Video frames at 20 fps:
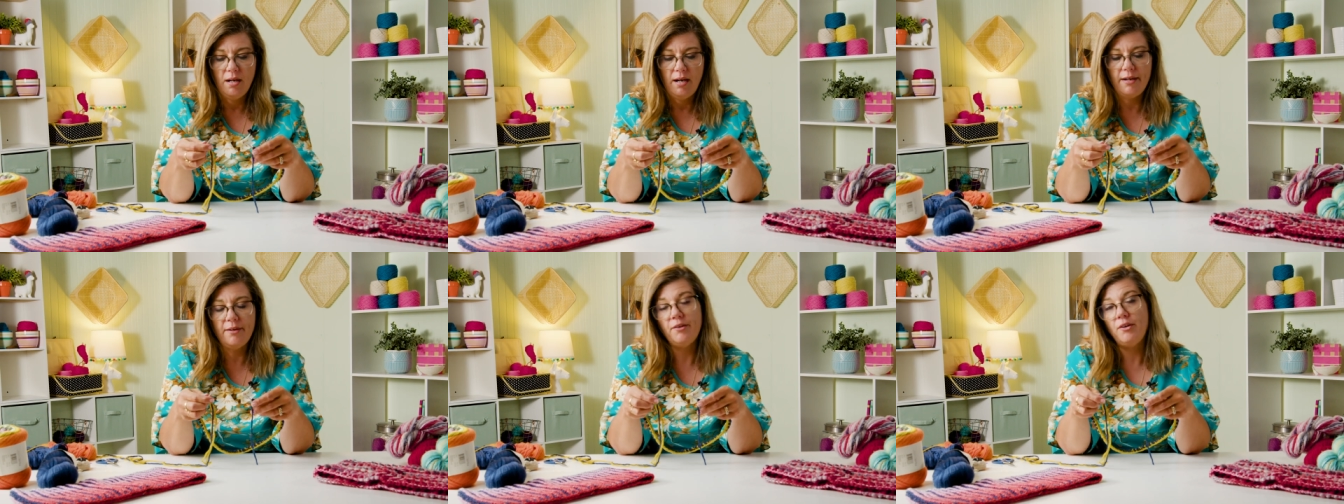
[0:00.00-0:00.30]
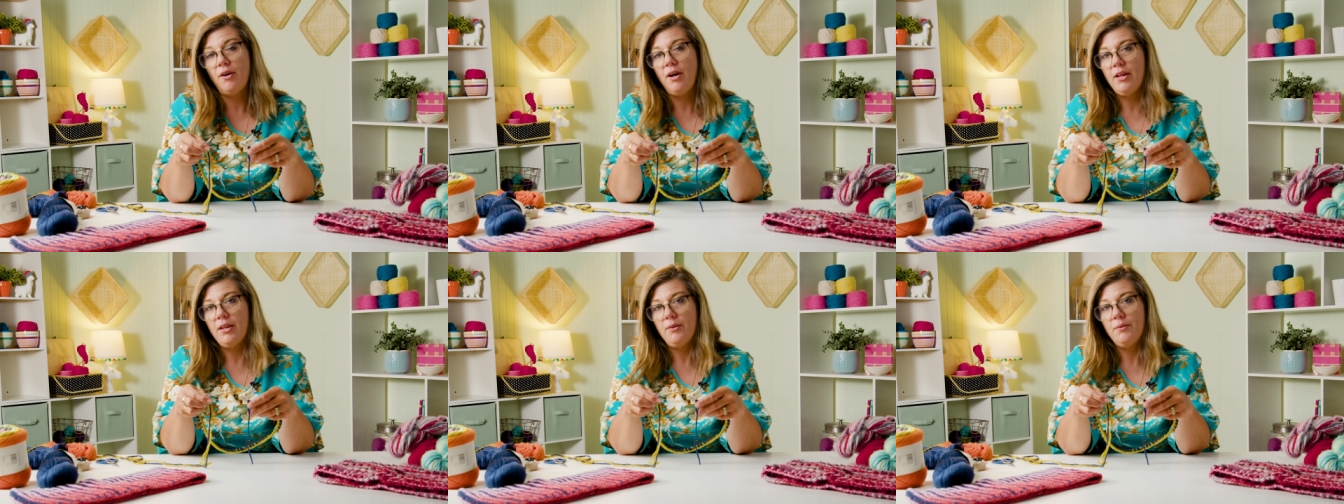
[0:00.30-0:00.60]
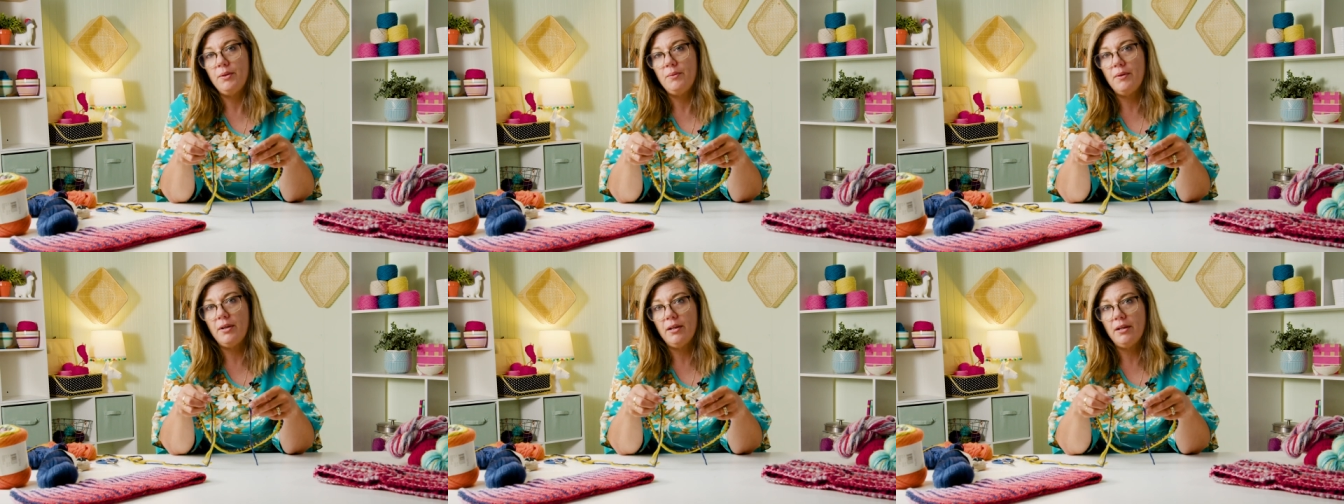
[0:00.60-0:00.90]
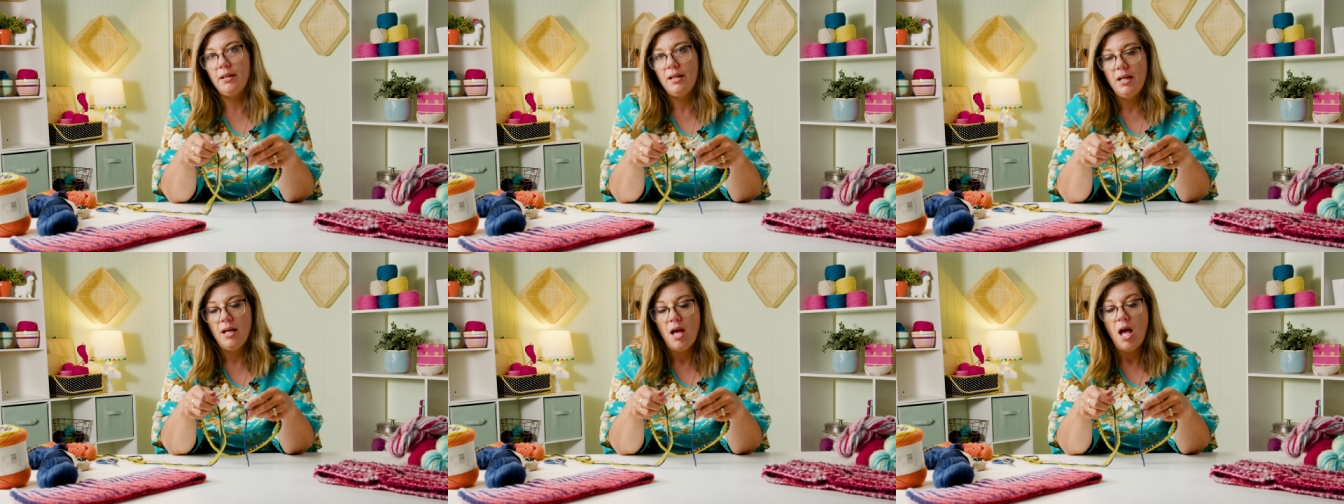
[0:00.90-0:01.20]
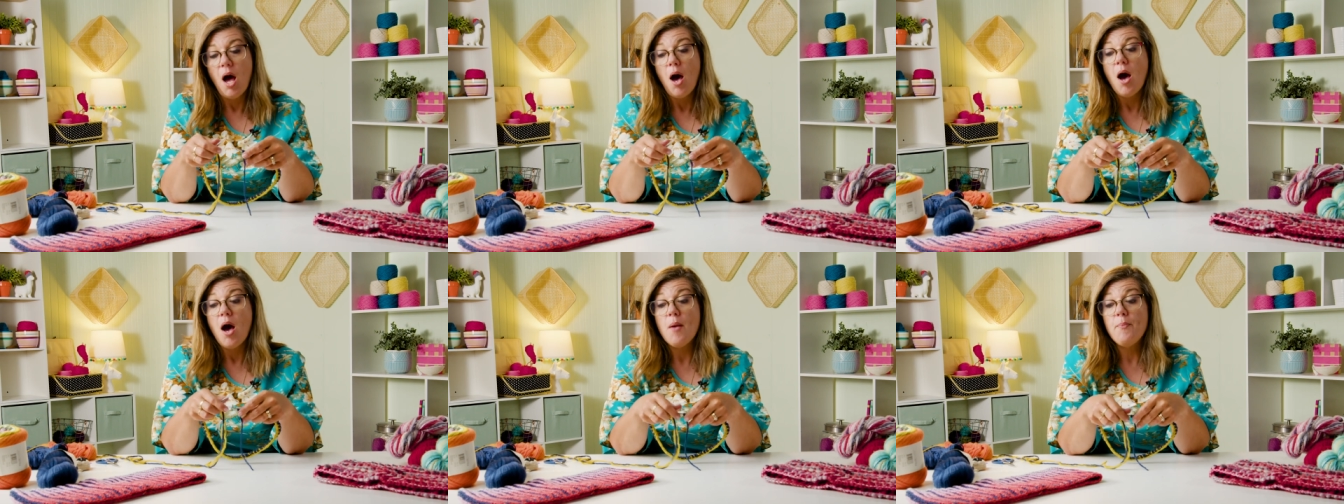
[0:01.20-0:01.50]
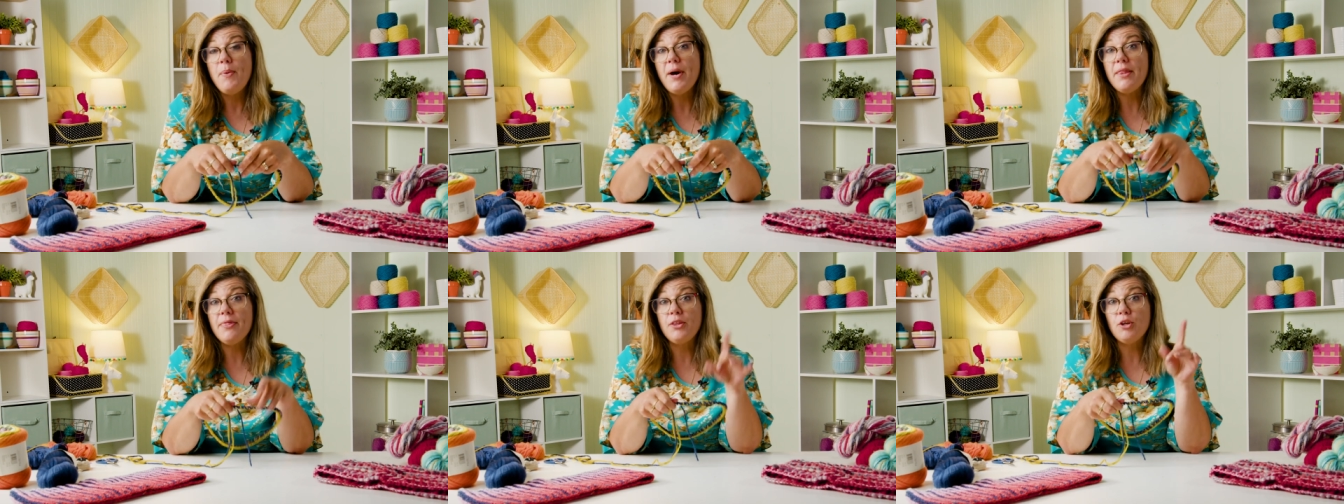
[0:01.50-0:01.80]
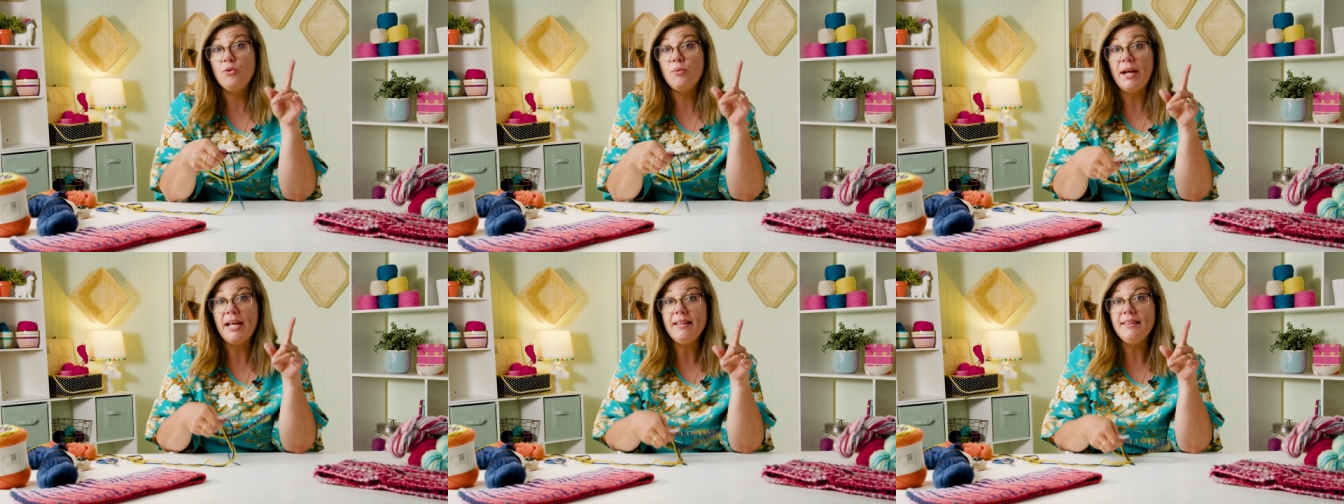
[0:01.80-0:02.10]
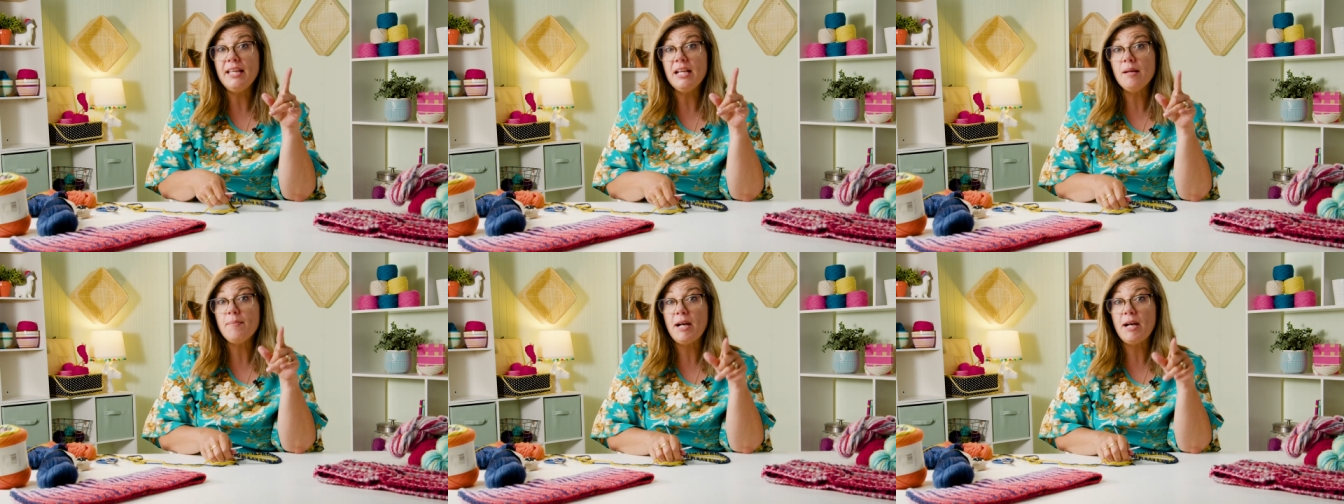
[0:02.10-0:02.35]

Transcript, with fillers: I don't know how that would work. But the great thing